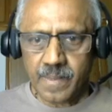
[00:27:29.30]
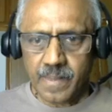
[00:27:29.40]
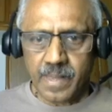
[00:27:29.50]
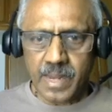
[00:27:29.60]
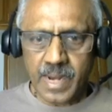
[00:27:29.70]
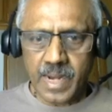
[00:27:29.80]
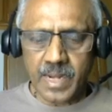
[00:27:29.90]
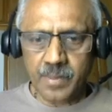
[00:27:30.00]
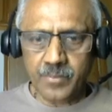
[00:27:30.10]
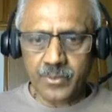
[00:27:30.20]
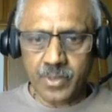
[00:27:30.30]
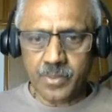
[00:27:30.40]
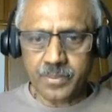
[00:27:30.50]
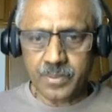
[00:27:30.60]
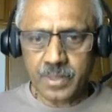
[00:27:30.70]
and mu
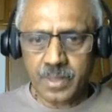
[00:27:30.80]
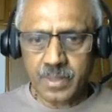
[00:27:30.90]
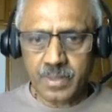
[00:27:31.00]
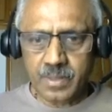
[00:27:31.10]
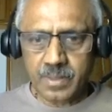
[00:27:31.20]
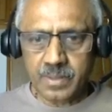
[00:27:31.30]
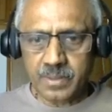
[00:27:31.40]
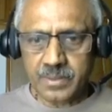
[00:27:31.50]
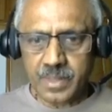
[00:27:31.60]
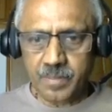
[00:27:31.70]
of a